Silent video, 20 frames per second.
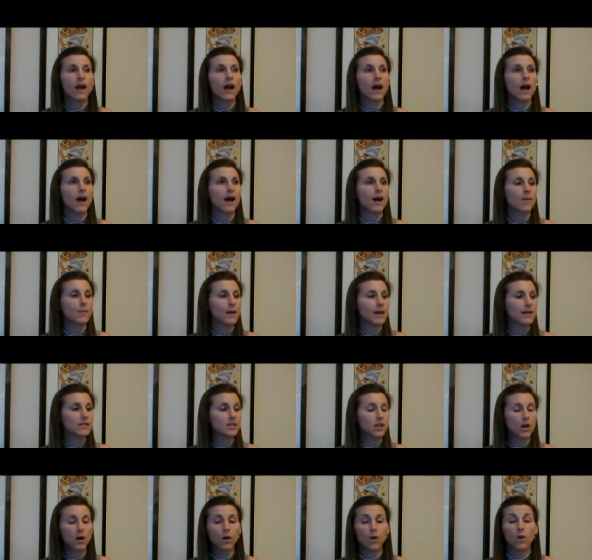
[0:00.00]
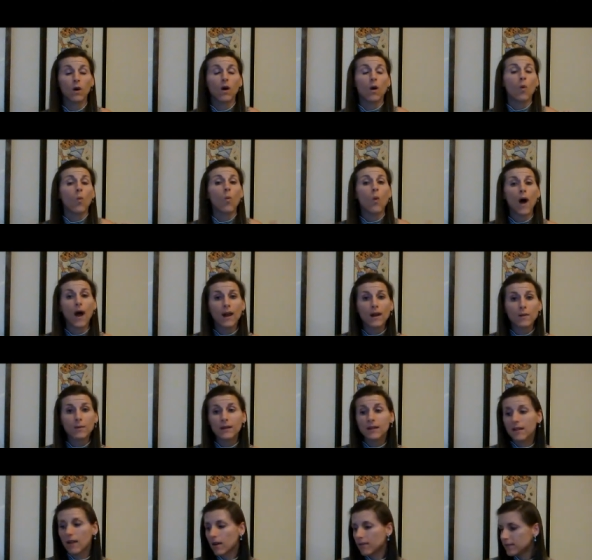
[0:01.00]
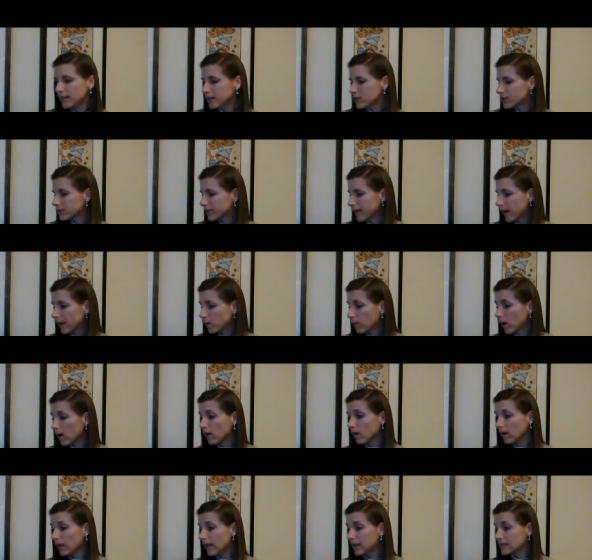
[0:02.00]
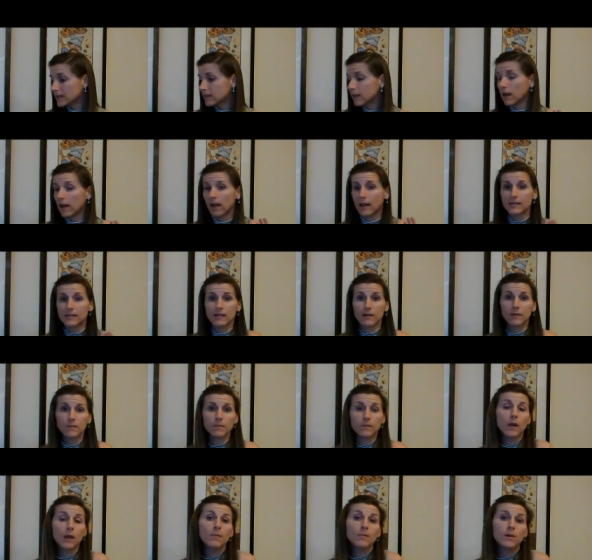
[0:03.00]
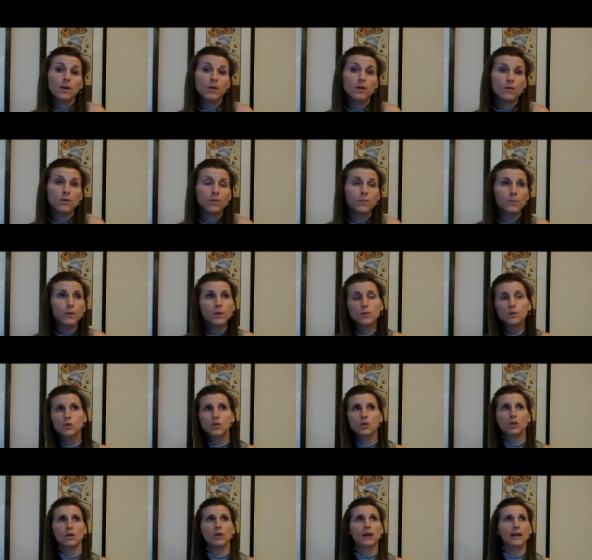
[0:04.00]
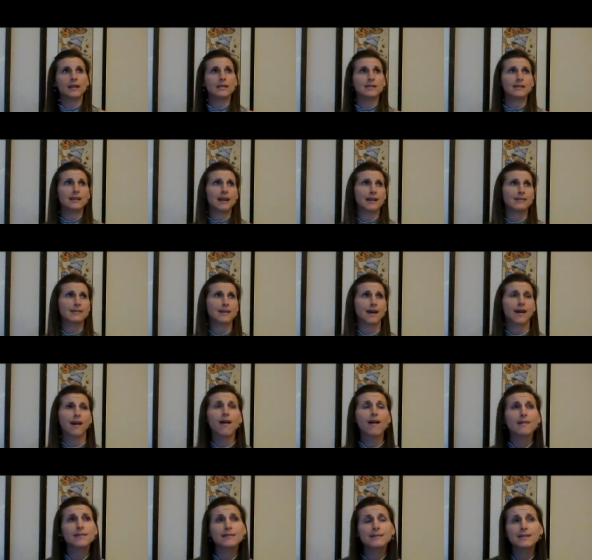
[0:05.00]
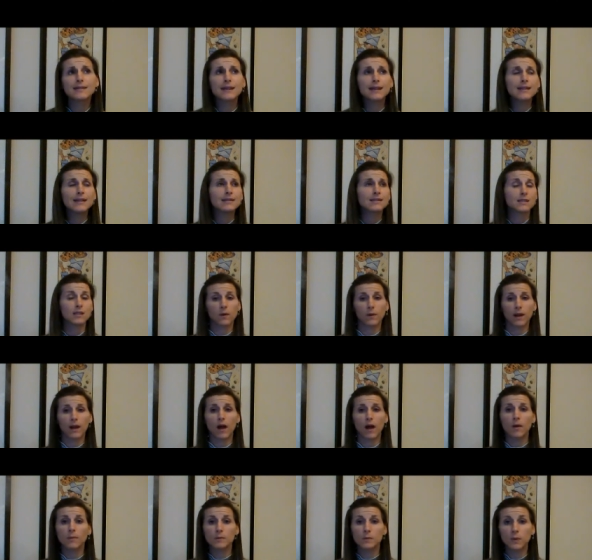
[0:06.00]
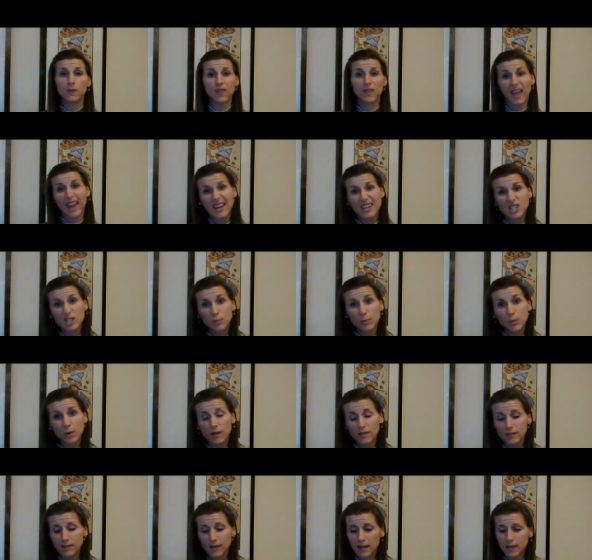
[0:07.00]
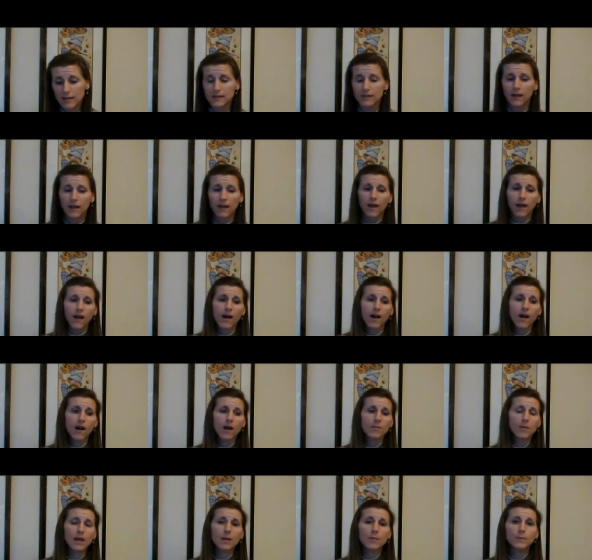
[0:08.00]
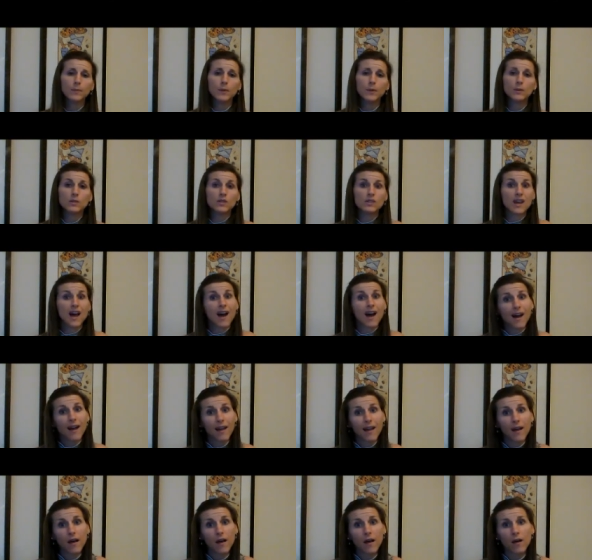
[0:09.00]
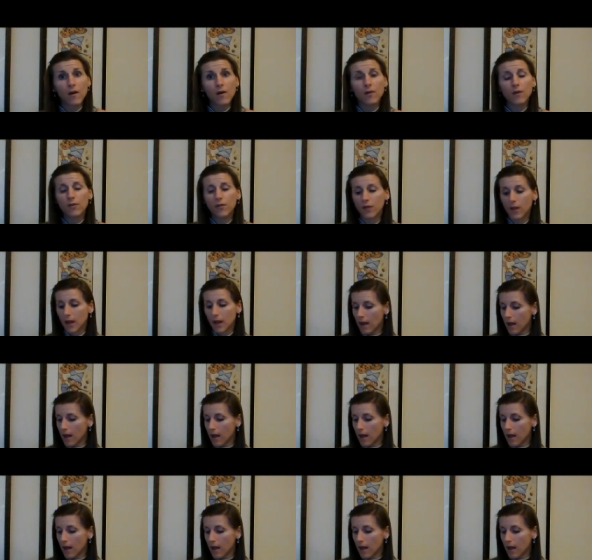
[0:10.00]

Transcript: And so why do we love Nature Red? Well, it's a immune booster. It's an antioxidant, so it helps with the aging process. It boosts eye health.